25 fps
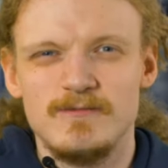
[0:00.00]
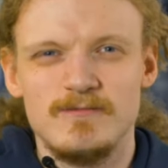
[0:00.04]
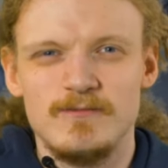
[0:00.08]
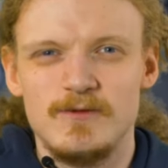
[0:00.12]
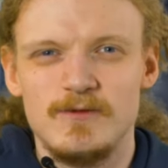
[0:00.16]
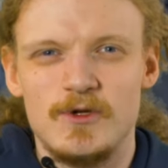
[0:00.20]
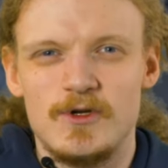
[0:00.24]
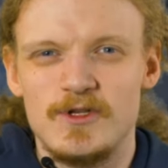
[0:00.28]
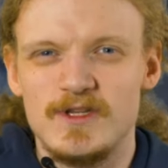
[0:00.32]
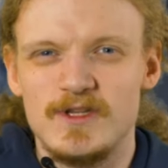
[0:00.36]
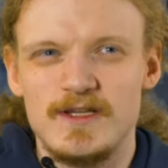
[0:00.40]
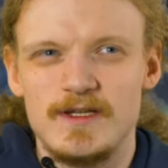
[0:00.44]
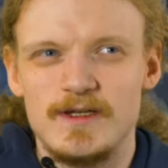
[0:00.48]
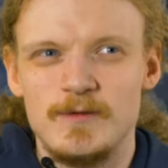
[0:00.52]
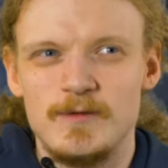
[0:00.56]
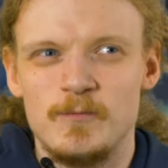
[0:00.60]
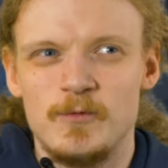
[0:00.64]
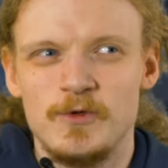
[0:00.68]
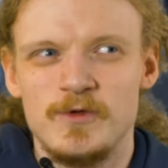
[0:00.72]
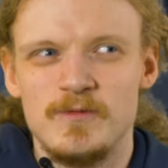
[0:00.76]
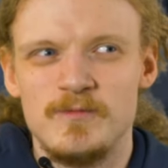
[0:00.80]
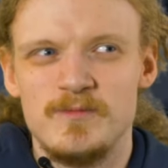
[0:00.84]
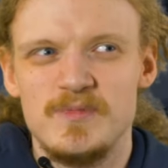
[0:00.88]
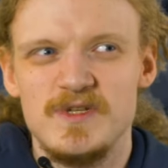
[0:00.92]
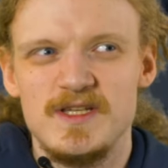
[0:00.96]
Not that it
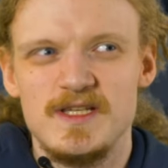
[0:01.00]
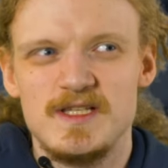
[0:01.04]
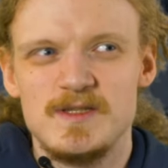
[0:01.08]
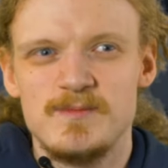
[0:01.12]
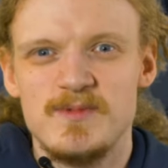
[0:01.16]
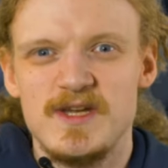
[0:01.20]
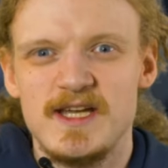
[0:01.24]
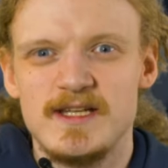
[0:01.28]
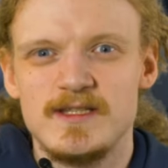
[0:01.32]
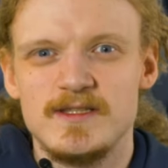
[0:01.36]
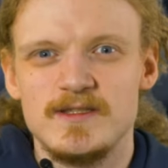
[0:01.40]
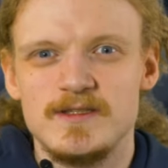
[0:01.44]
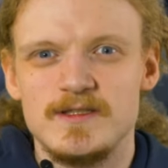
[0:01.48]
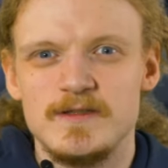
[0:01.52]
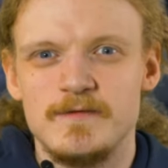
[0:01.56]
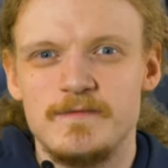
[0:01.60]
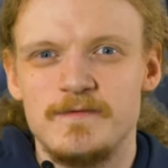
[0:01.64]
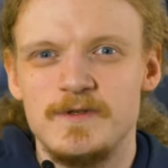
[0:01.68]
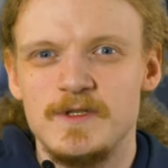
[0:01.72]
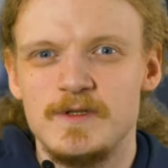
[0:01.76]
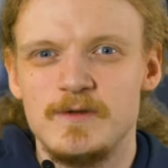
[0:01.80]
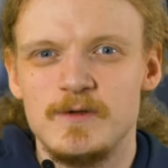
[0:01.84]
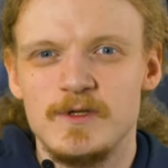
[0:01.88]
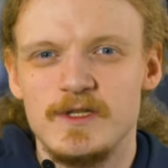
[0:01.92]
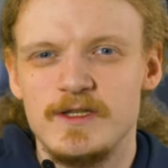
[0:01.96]
wouldn't be expected if
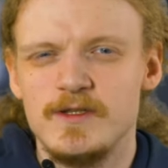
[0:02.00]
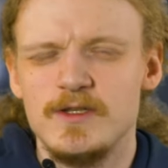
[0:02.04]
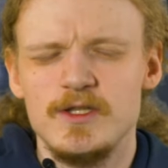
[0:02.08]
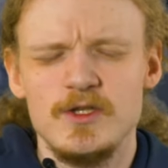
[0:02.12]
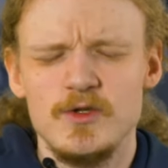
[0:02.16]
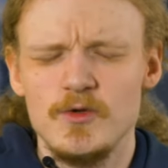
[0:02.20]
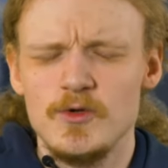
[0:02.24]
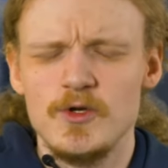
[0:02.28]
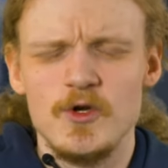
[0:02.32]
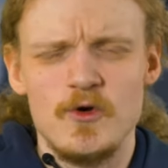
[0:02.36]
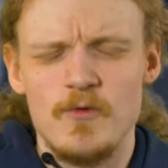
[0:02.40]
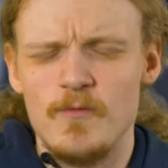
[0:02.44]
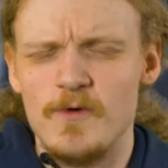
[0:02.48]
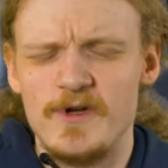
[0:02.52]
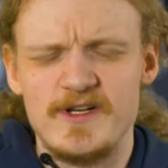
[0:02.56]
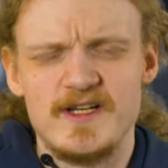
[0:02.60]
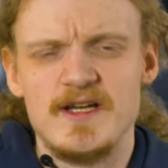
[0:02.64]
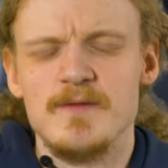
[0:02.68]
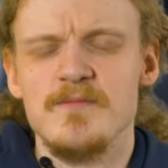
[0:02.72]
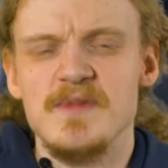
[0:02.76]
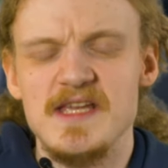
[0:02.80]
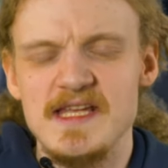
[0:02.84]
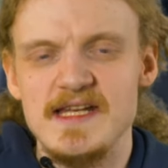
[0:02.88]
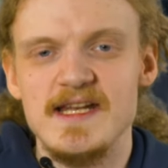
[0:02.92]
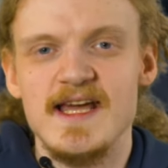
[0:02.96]
he could, you know what
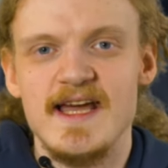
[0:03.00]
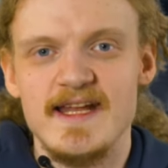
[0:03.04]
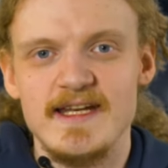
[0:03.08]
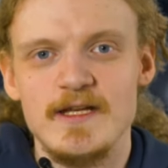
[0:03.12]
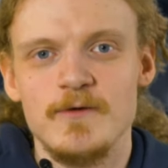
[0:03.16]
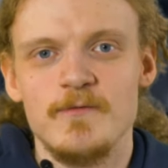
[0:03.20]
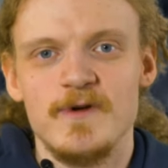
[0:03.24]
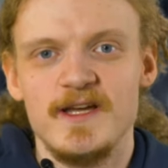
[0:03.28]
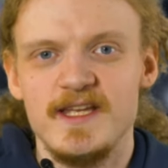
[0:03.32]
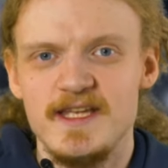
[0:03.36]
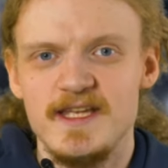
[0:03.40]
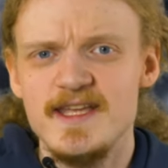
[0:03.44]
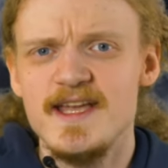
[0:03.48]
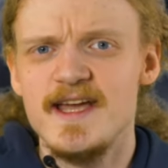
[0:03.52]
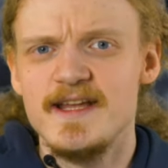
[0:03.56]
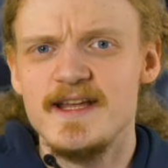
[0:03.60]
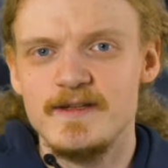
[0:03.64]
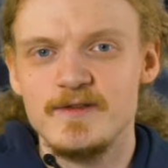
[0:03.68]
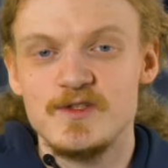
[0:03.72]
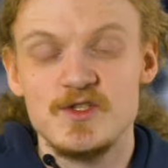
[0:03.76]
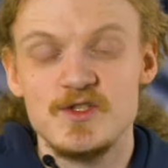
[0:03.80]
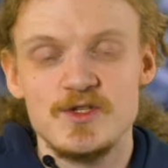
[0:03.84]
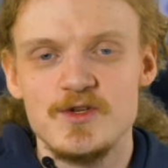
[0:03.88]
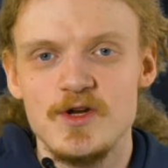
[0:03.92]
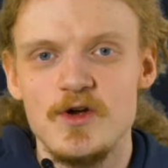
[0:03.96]
I mean,
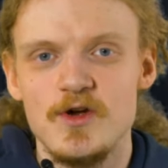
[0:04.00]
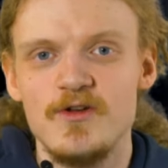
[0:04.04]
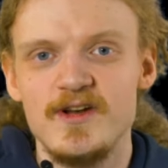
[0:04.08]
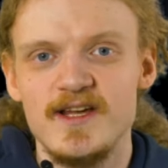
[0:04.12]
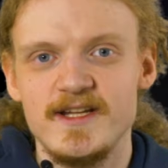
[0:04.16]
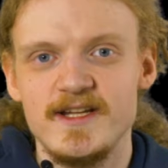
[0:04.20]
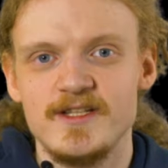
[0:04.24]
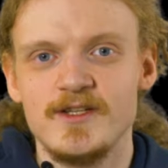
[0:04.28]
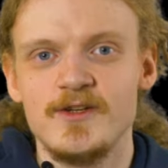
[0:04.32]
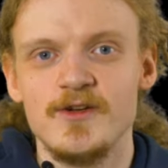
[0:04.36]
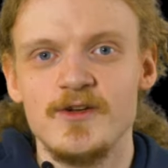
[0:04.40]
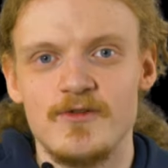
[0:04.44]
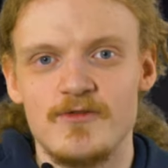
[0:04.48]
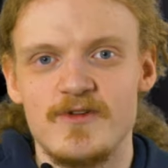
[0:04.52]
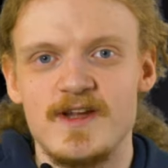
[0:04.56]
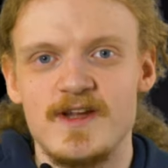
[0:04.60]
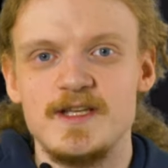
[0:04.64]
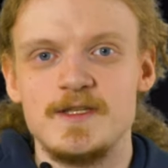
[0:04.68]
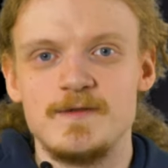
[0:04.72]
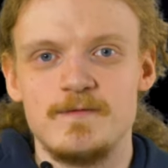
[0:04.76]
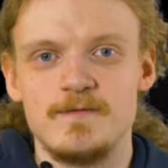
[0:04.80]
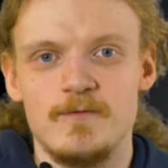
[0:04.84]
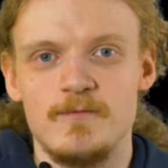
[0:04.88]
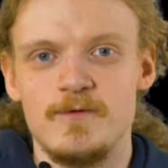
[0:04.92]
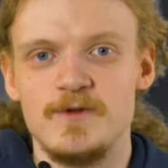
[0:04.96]
anyway. Stroll had a good
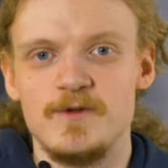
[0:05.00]
race for